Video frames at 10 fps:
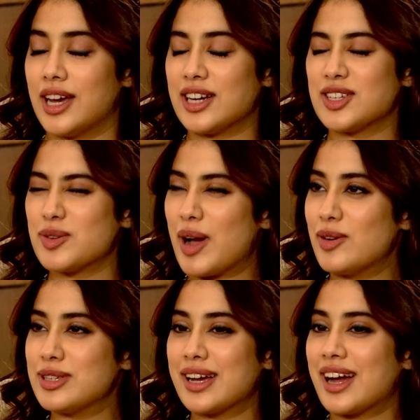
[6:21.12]
And so
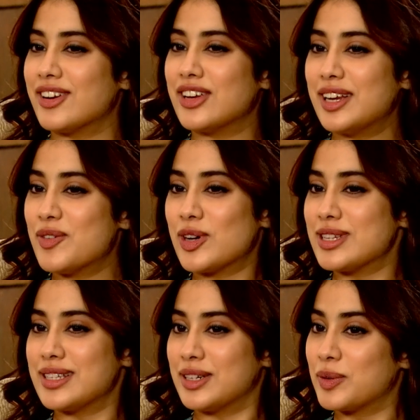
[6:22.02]
I was like, I really want to
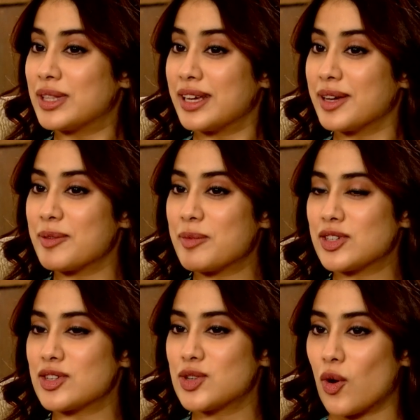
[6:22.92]
sit with him
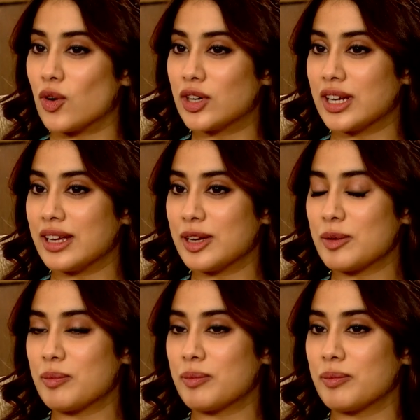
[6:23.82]
and just talk to
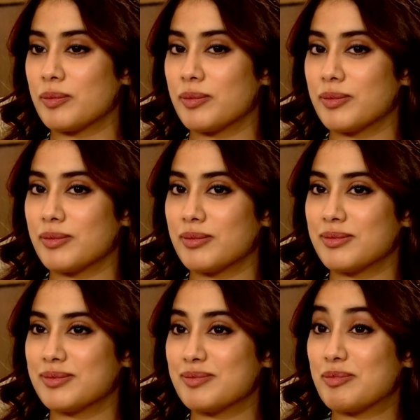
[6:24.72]
him.
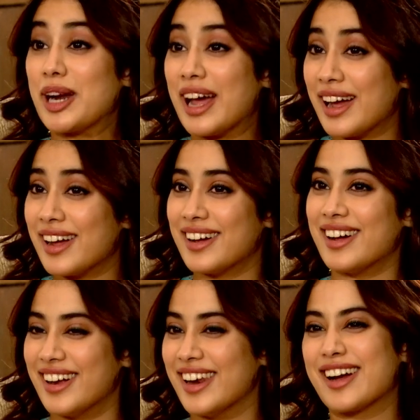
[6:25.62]
But I
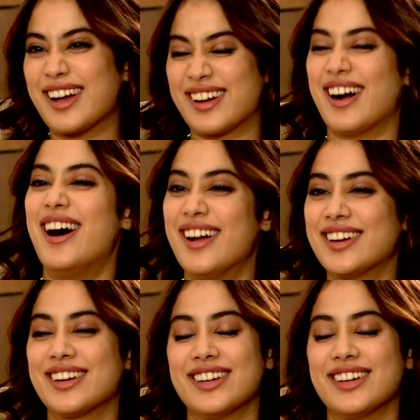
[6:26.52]
can't.